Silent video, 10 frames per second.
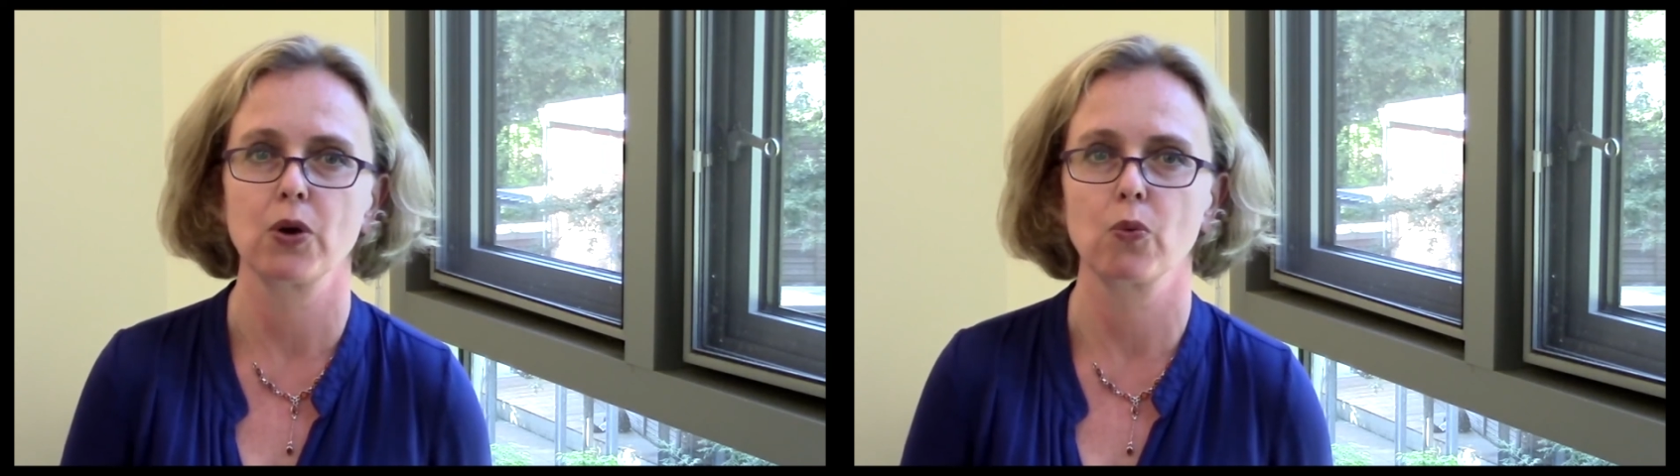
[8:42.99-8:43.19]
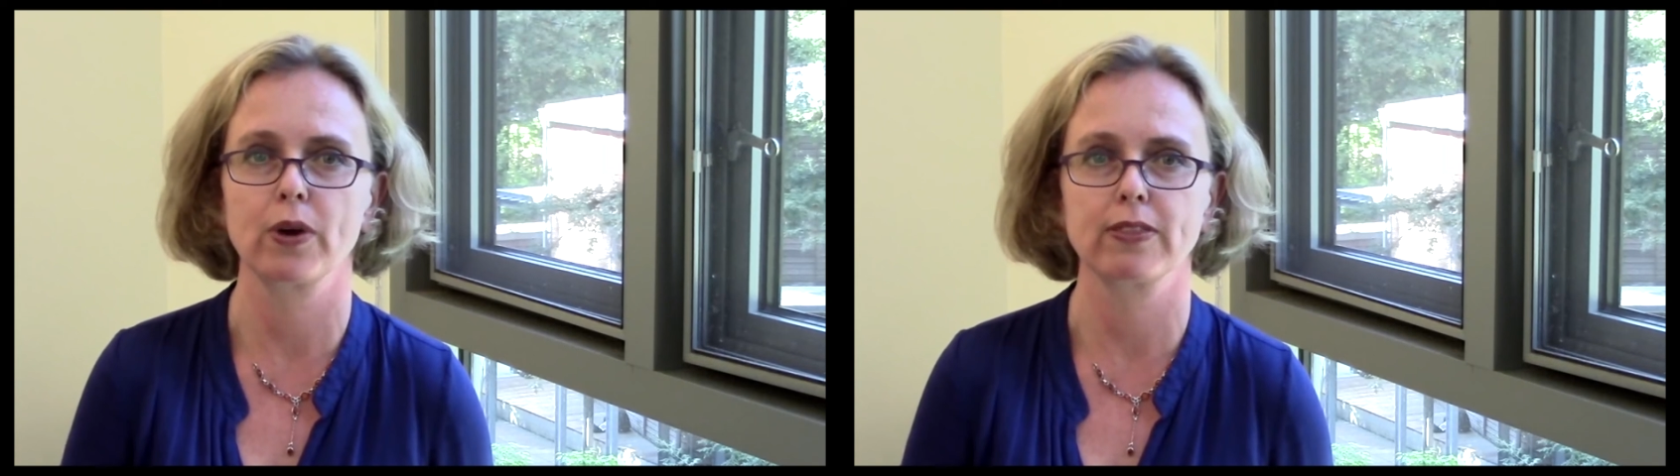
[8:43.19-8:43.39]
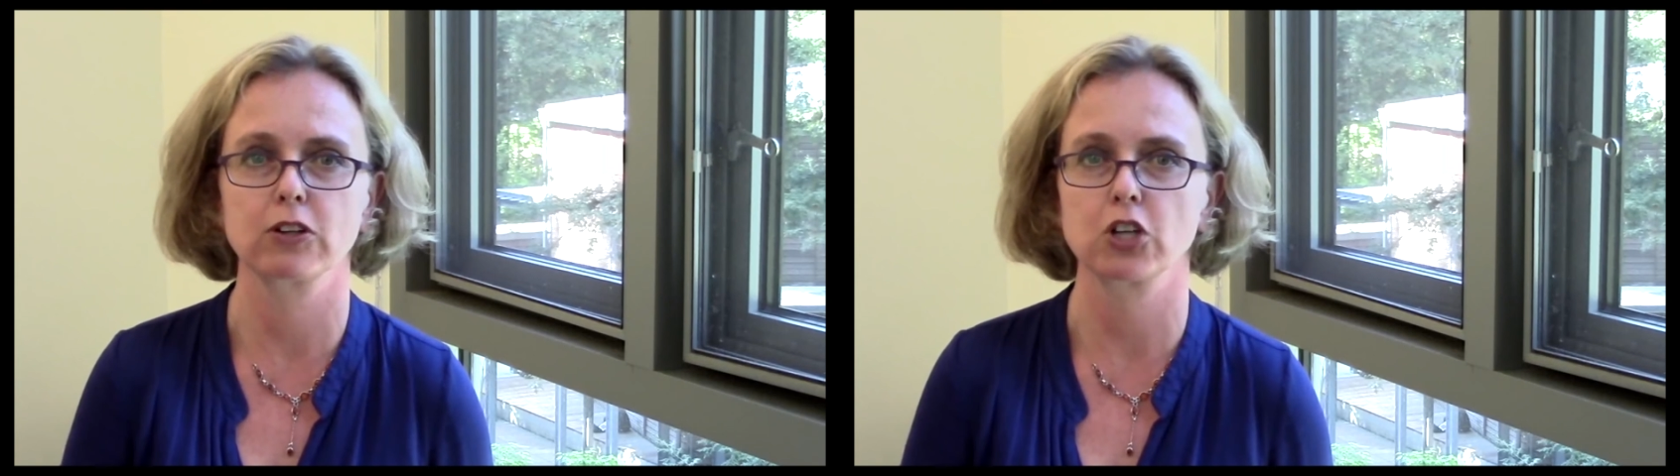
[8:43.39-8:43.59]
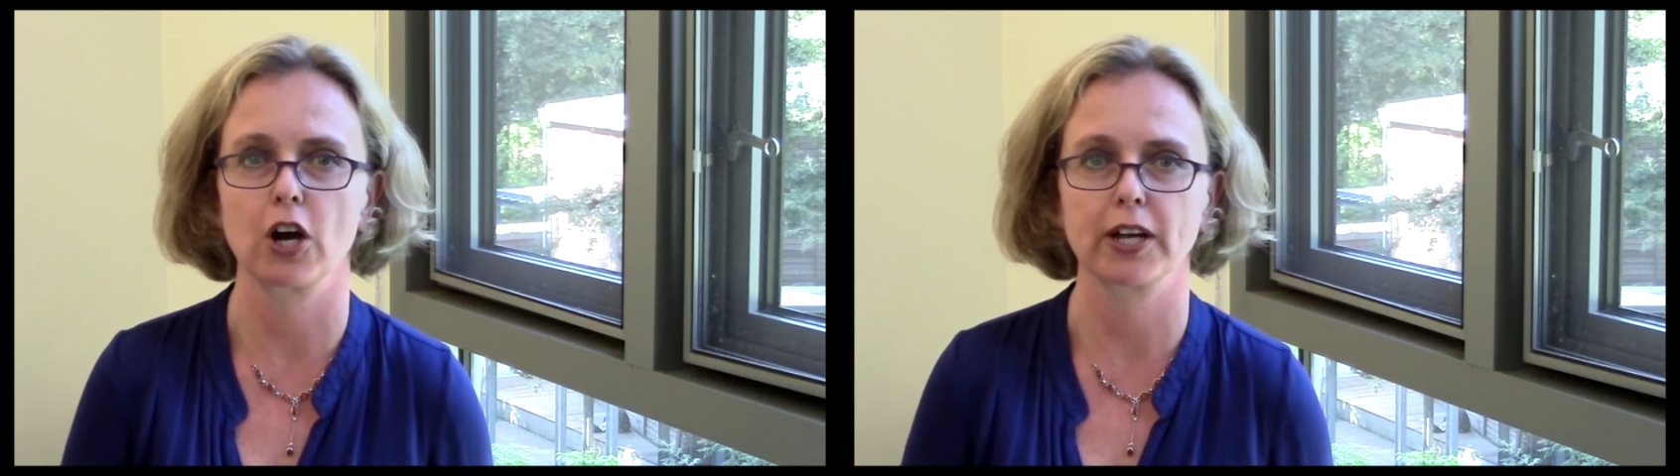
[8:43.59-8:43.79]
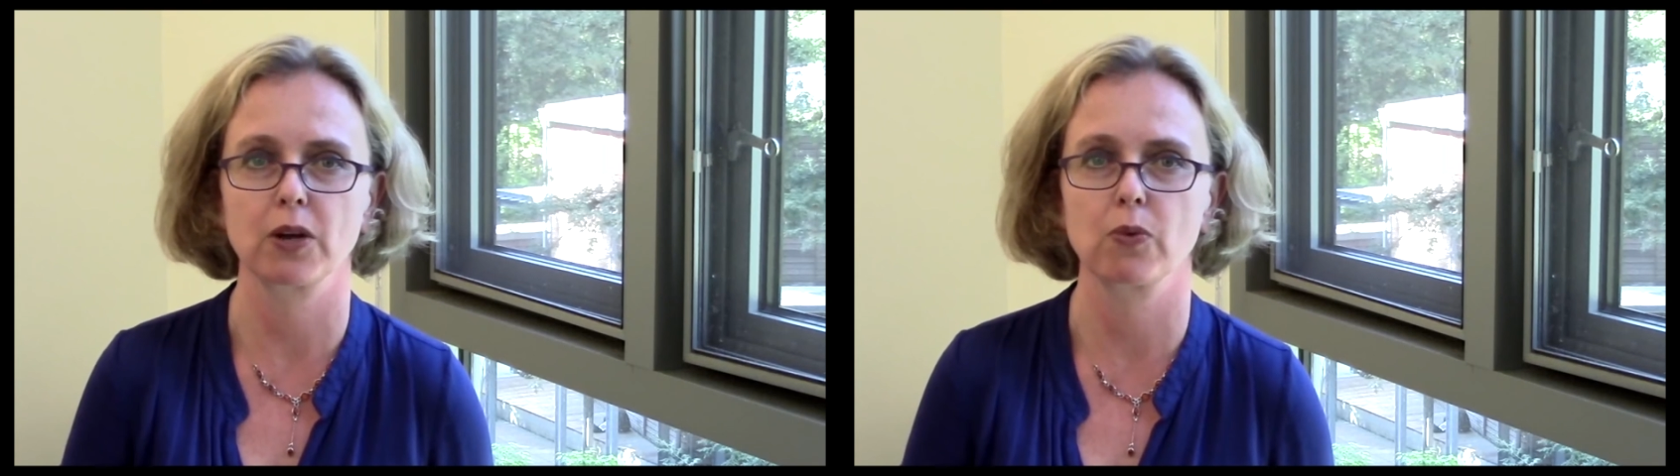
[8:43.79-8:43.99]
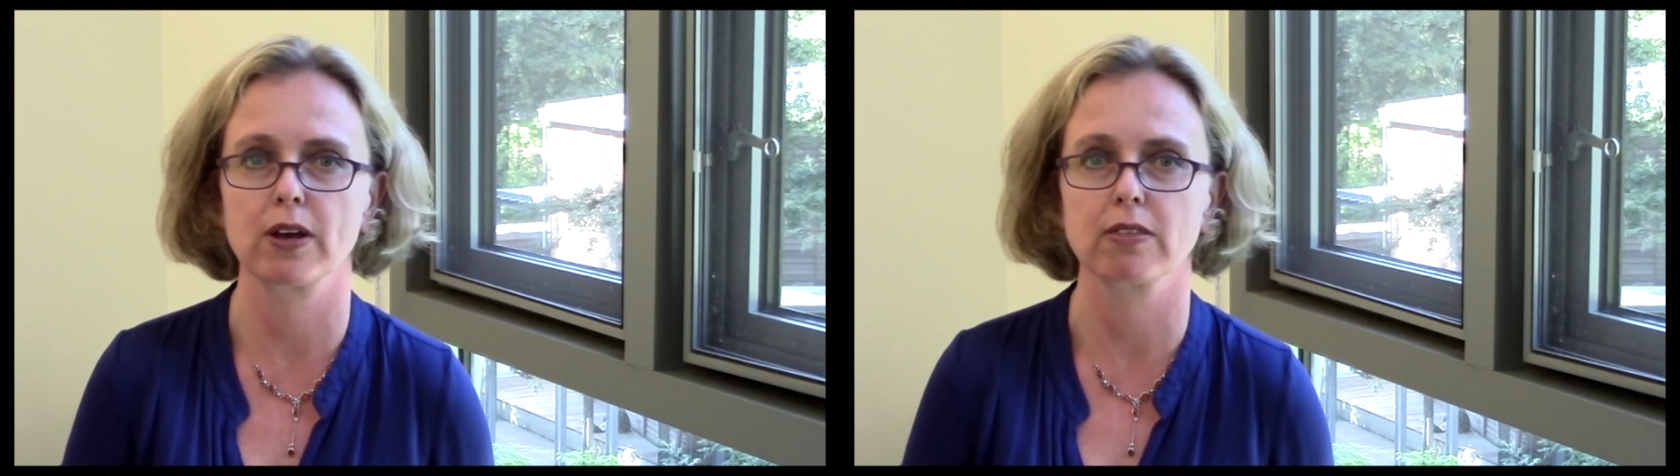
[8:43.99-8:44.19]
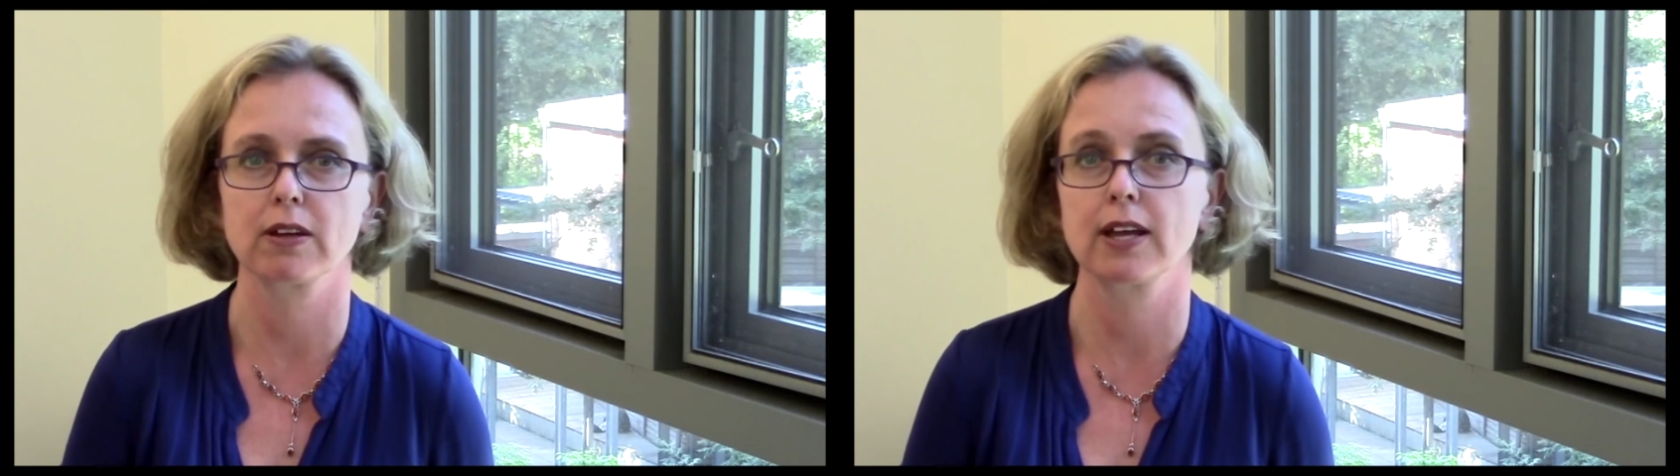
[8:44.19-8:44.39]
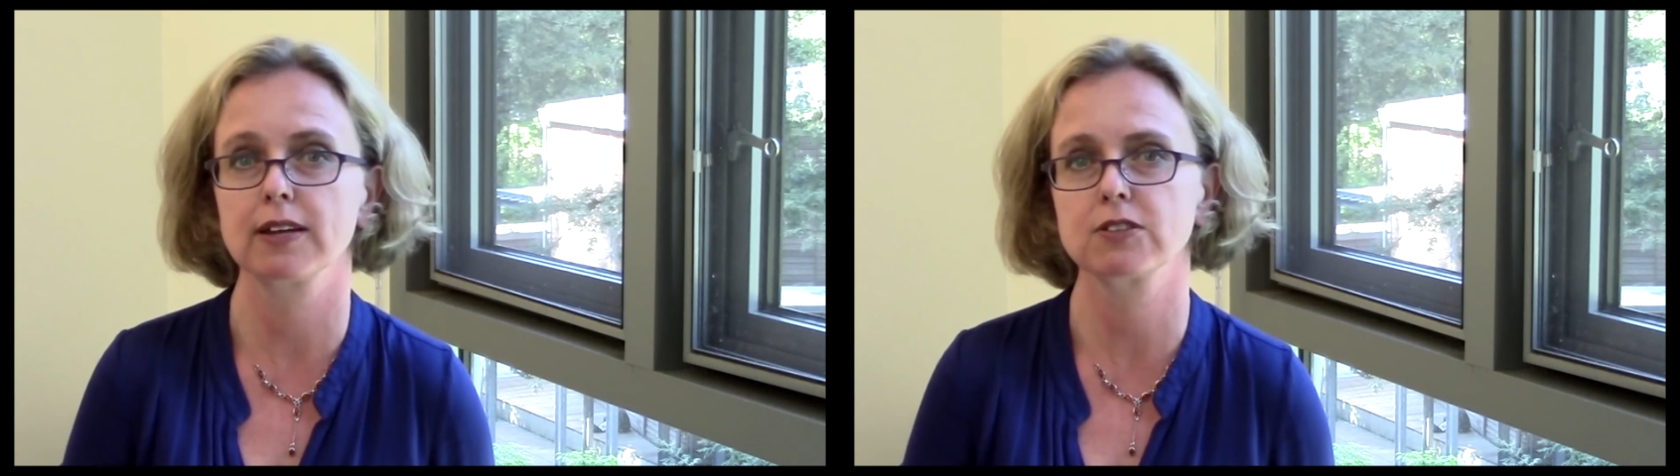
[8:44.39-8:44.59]
when they're talking with a
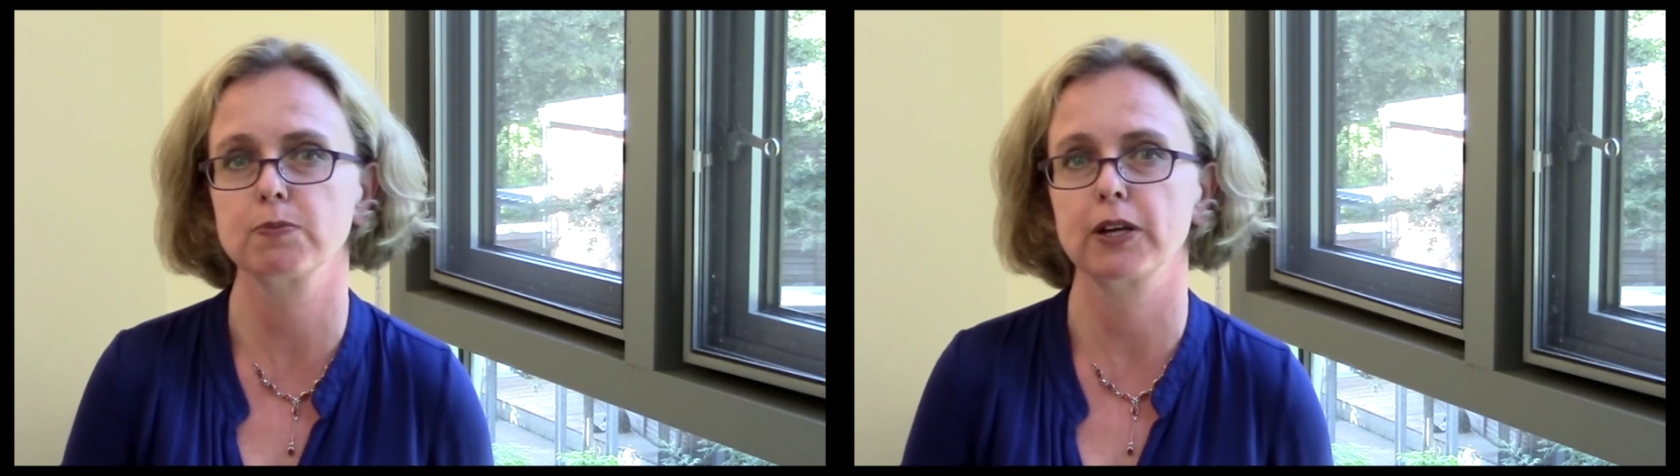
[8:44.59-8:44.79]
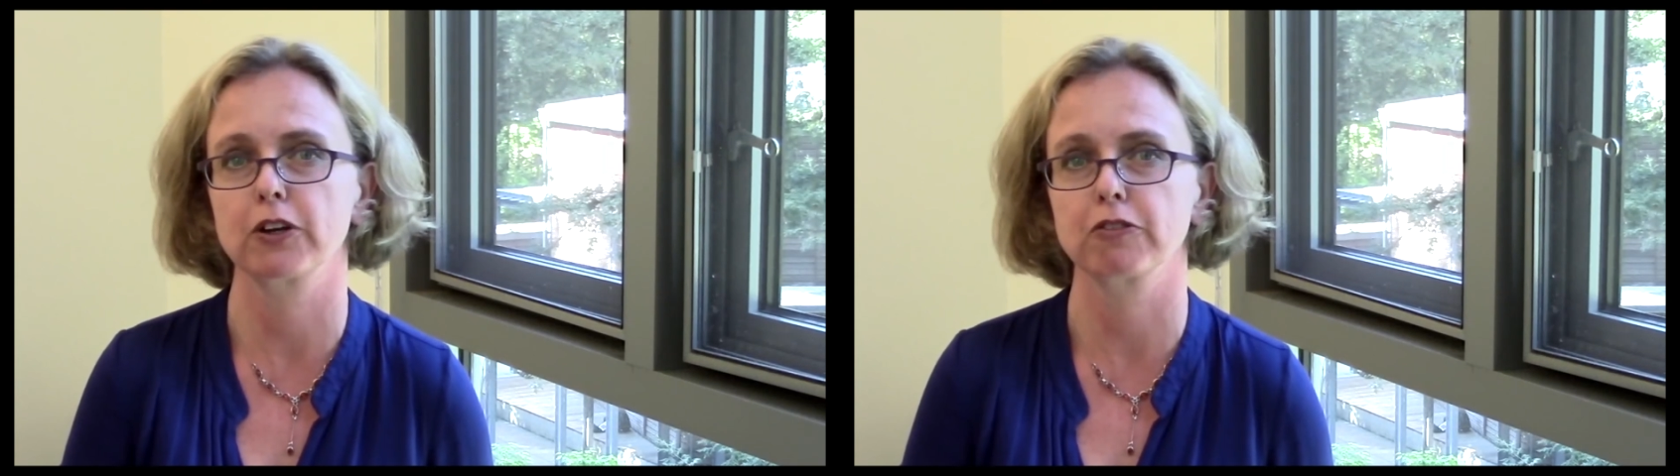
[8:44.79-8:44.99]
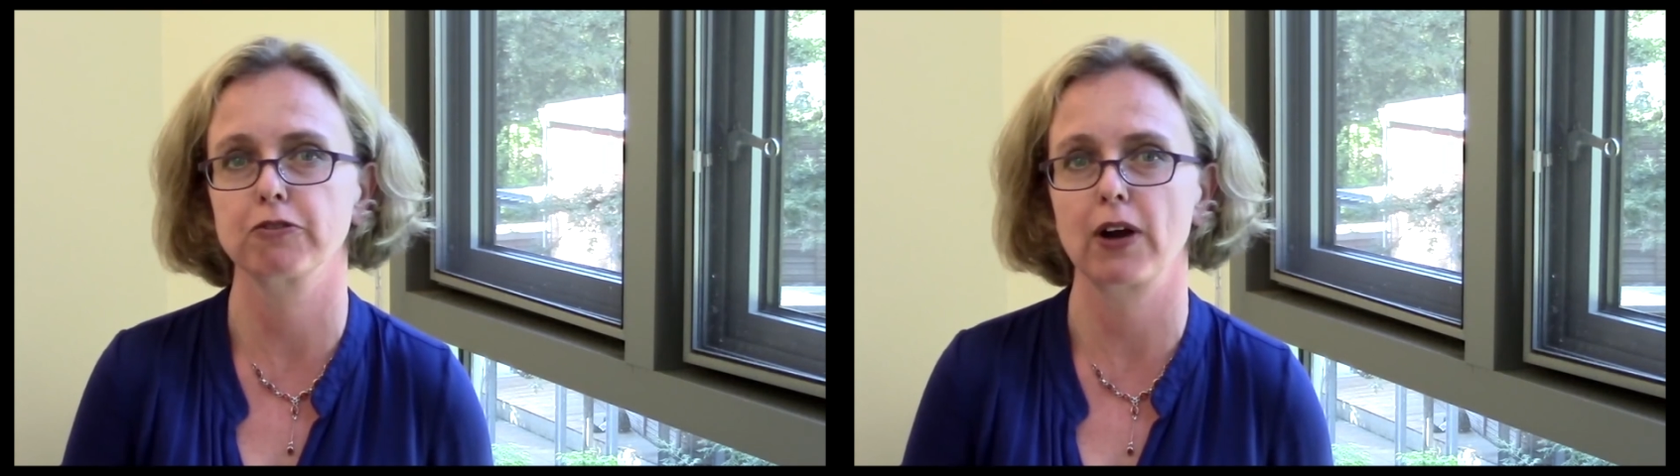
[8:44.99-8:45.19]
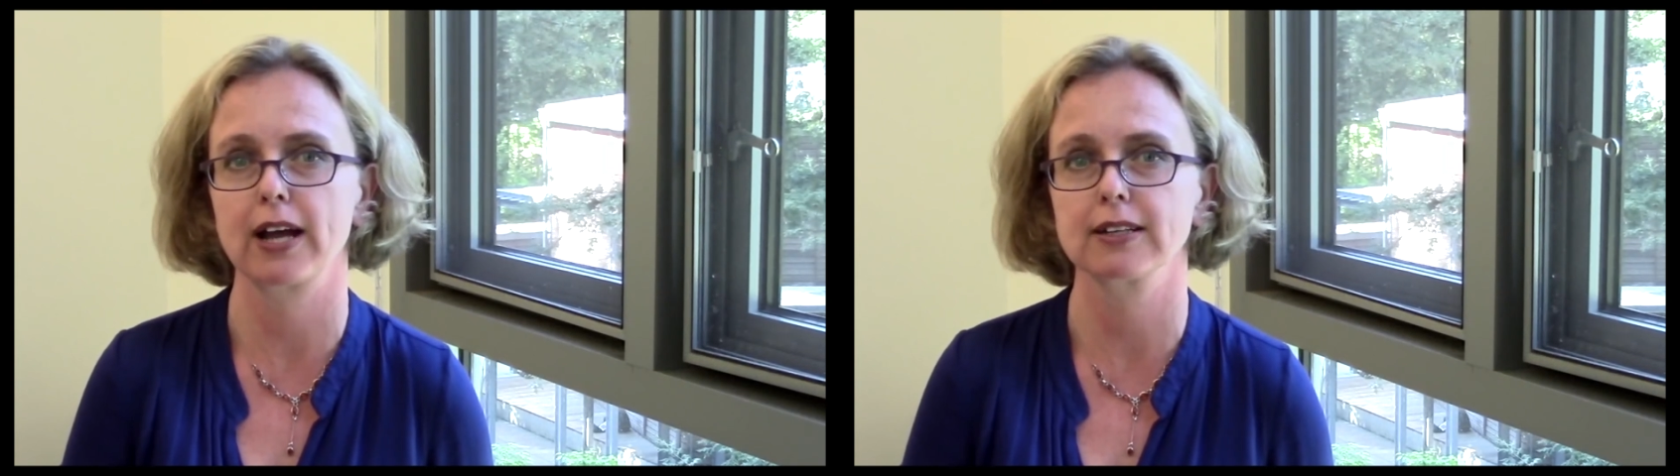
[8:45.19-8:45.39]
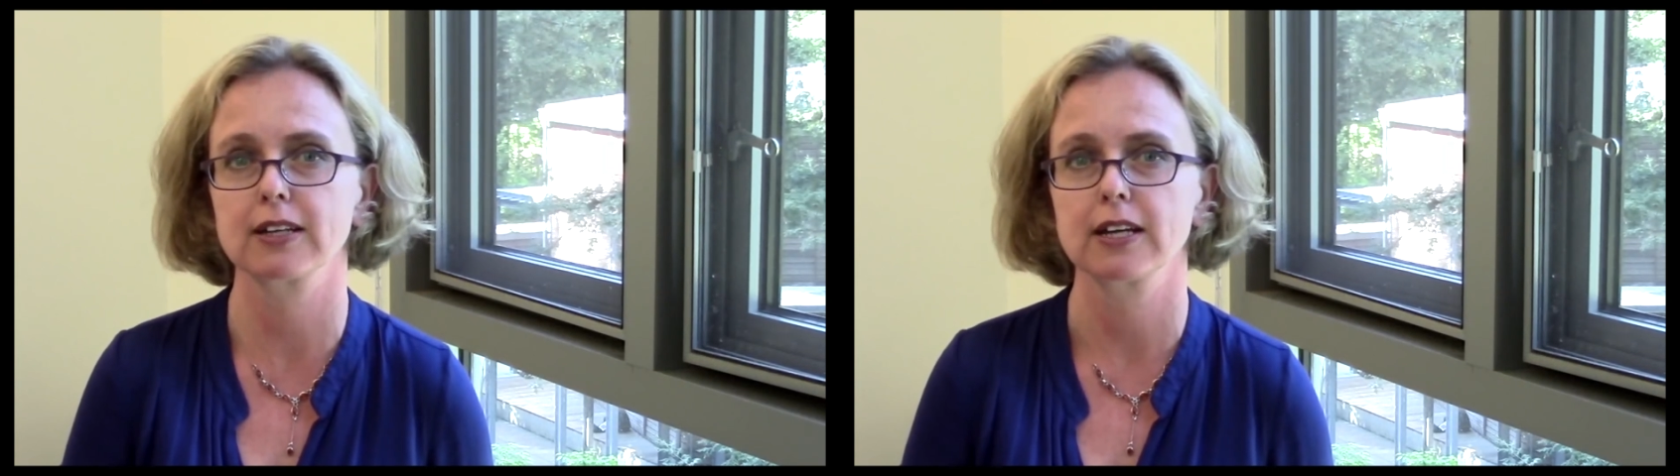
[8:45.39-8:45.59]
native speaker friend.